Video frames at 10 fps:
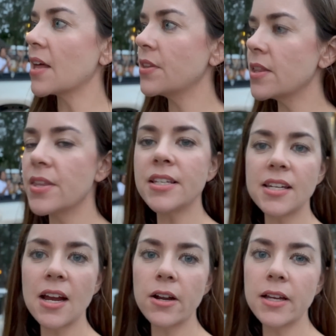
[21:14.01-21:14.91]
and then this
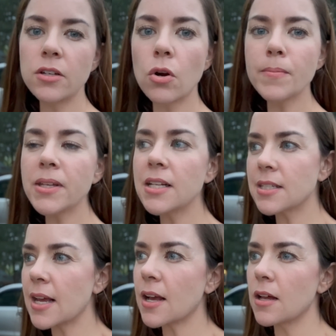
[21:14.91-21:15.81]
area normally is
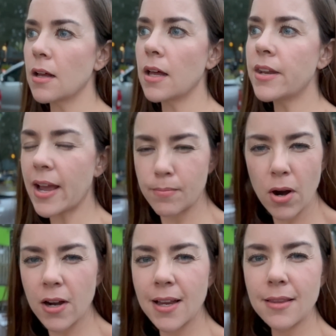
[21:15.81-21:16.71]
like a, a, night
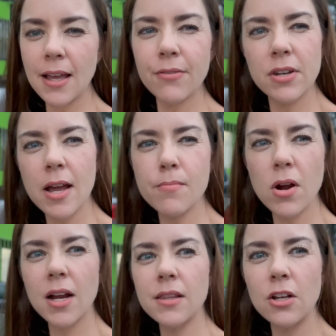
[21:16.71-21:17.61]
market. They have a night market.